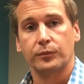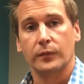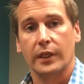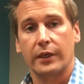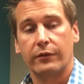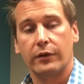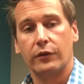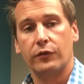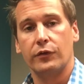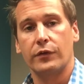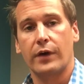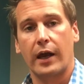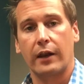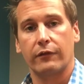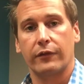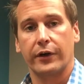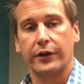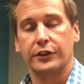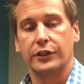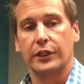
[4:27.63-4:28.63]
Even if you've got a
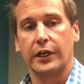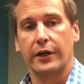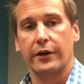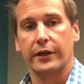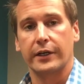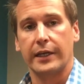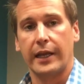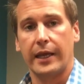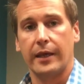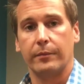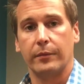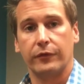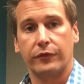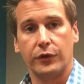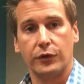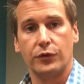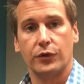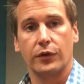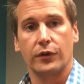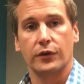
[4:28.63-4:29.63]
very generic name, if
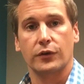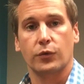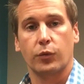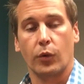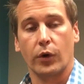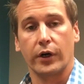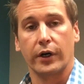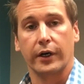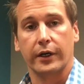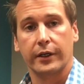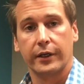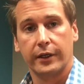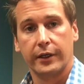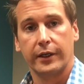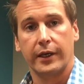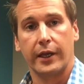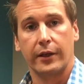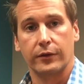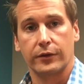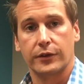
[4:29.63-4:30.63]
you do this work,
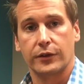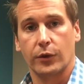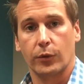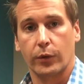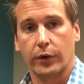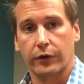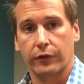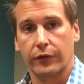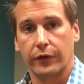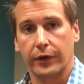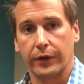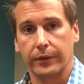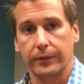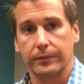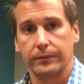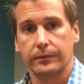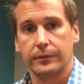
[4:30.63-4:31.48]
it'll still work for you.